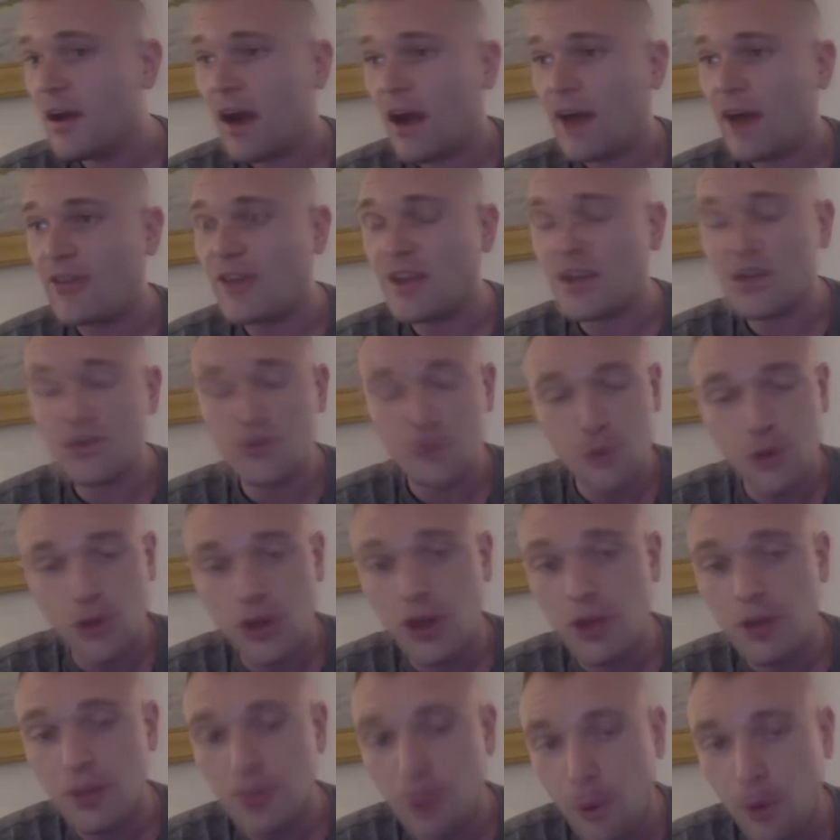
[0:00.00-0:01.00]
I think it's
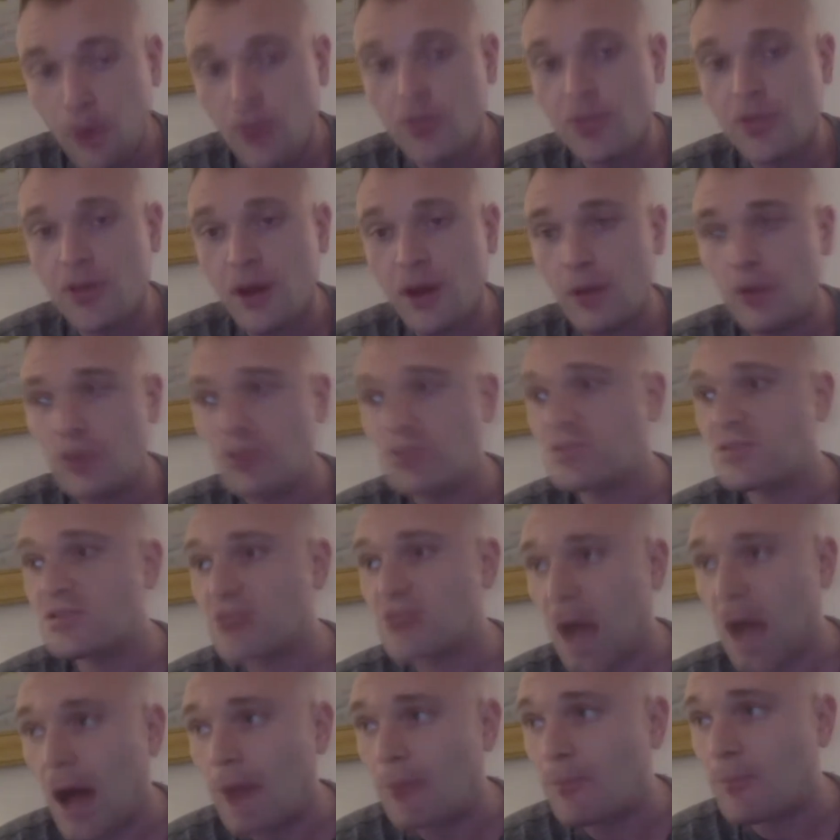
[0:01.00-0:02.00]
really important that we
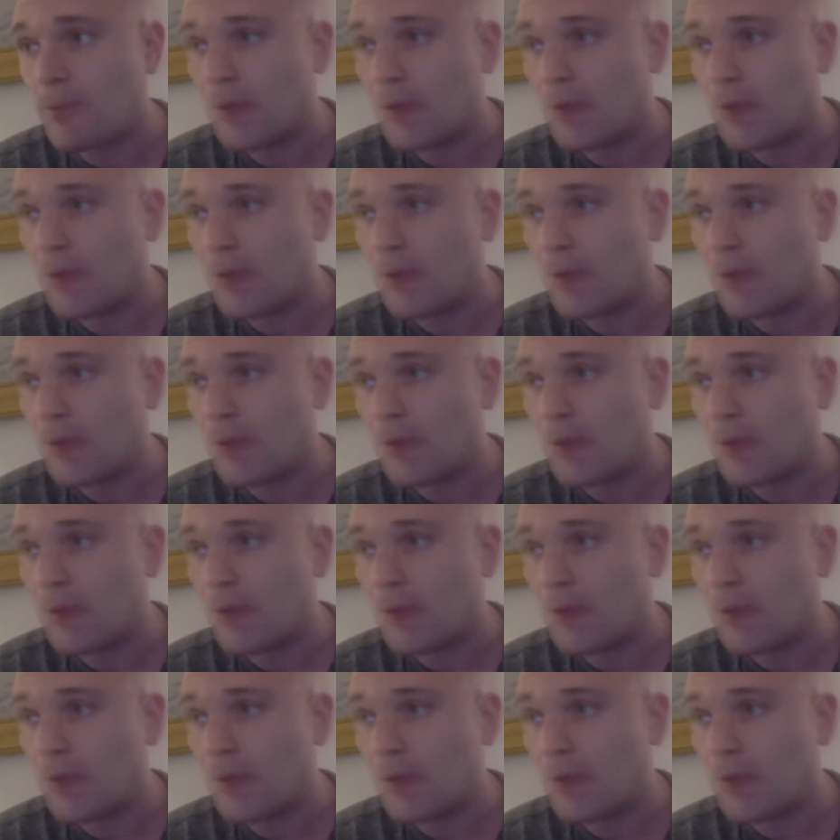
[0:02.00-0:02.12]
stop